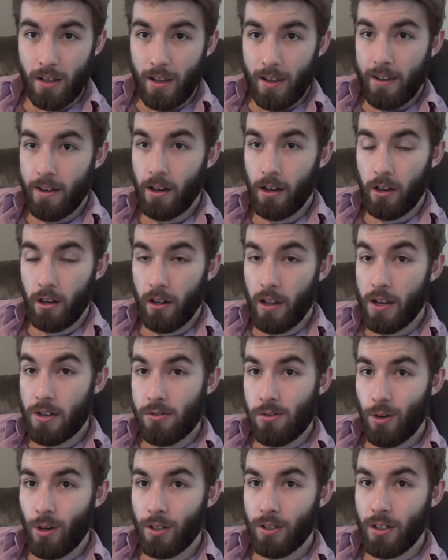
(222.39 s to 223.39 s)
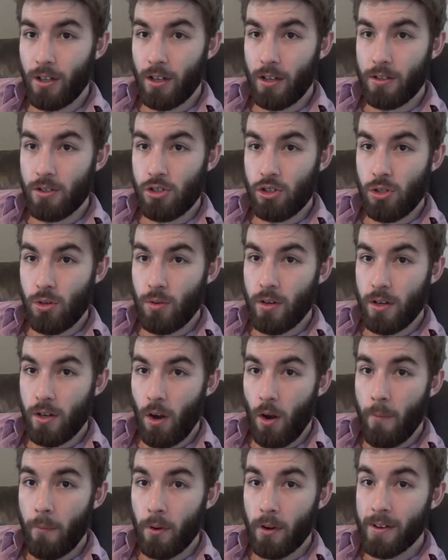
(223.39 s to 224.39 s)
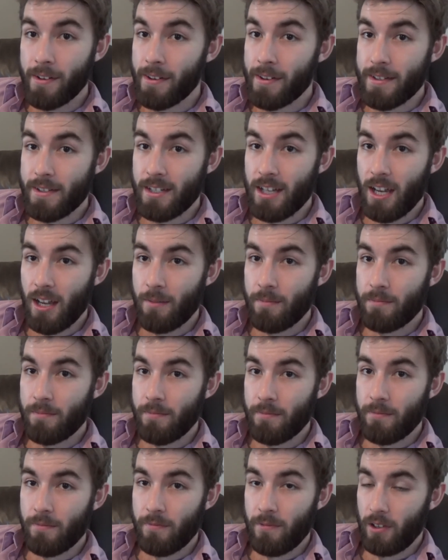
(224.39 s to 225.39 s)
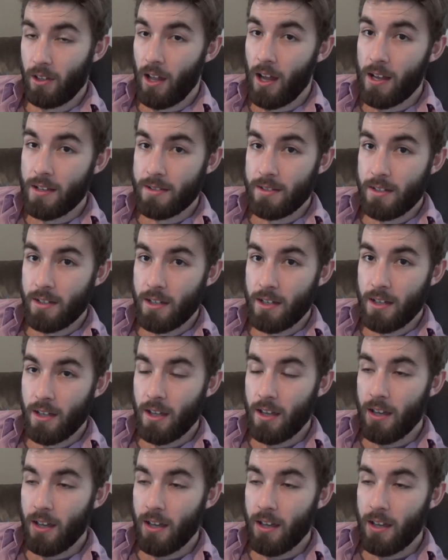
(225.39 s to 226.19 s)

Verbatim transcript: in an electron gun shooting over it at the same velocity?